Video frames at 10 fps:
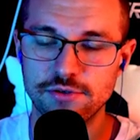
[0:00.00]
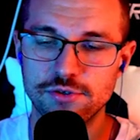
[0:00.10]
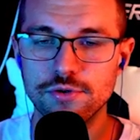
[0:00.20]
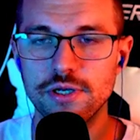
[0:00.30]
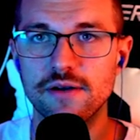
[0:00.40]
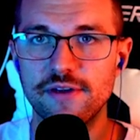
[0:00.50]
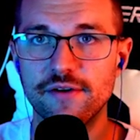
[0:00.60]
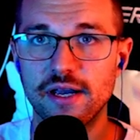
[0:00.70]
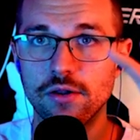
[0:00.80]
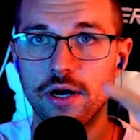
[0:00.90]
So it's really good if you
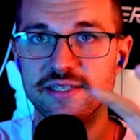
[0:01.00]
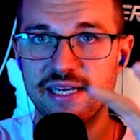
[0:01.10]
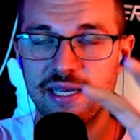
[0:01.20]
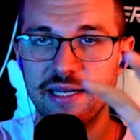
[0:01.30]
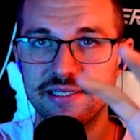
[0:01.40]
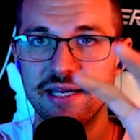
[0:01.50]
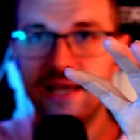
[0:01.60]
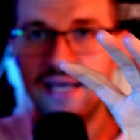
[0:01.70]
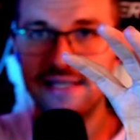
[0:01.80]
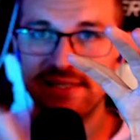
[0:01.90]
have a lot of tankiness.
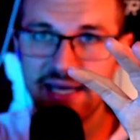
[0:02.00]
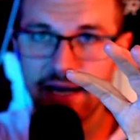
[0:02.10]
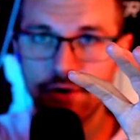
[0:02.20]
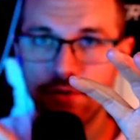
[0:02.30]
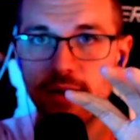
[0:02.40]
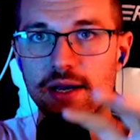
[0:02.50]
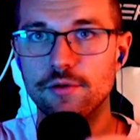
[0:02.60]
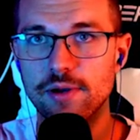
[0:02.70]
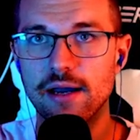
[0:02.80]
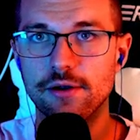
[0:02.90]
It can de-aggro, can
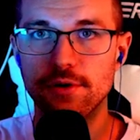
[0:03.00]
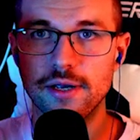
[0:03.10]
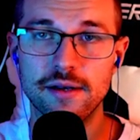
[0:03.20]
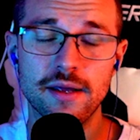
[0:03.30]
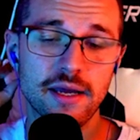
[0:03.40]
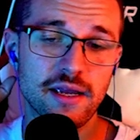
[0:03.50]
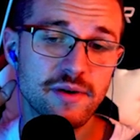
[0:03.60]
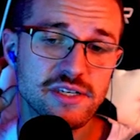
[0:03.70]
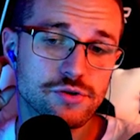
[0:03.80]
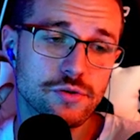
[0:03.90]
re-aggro again. It can
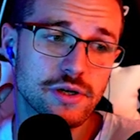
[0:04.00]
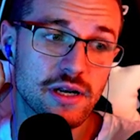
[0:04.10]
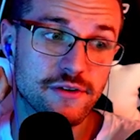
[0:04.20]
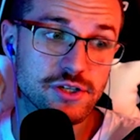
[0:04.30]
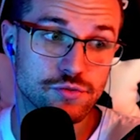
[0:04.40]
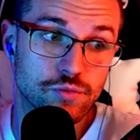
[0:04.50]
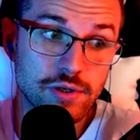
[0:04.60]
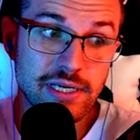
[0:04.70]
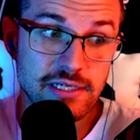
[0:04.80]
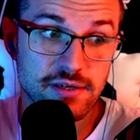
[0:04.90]
be just really good if you just
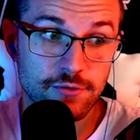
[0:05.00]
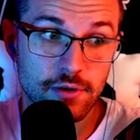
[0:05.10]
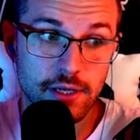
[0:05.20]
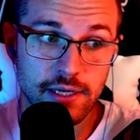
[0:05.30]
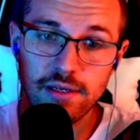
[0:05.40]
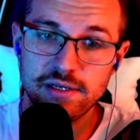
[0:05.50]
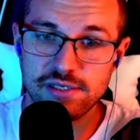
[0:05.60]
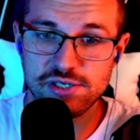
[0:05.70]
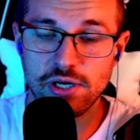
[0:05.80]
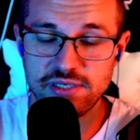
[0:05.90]
really need some front line and
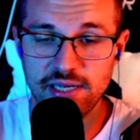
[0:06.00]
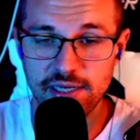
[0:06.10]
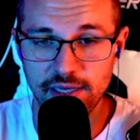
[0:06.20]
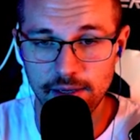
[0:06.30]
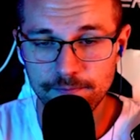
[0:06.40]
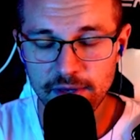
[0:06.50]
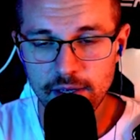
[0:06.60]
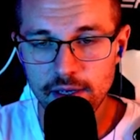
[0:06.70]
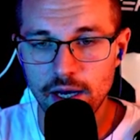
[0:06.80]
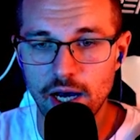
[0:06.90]
just toss that in there.
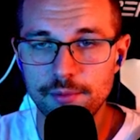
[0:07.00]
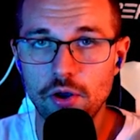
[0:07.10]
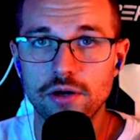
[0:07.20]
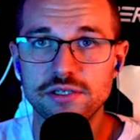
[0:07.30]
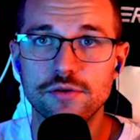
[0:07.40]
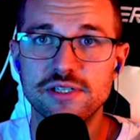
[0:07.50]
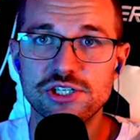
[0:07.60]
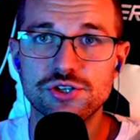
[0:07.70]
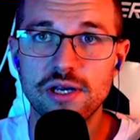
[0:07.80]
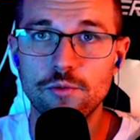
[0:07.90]
You also
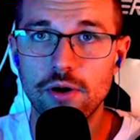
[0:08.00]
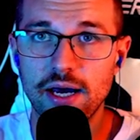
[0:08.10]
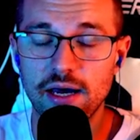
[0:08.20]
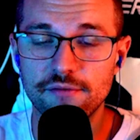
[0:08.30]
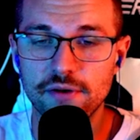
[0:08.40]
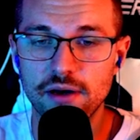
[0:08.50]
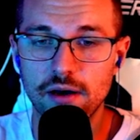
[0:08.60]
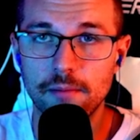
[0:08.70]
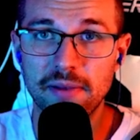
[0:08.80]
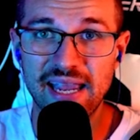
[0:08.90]
additionally will have
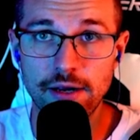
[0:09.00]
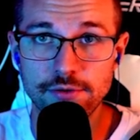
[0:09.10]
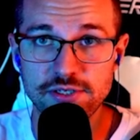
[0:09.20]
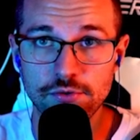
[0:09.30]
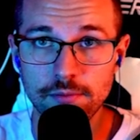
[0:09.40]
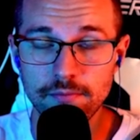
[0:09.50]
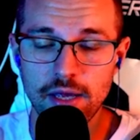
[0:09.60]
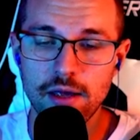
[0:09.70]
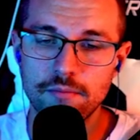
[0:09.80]
Mechanostorm.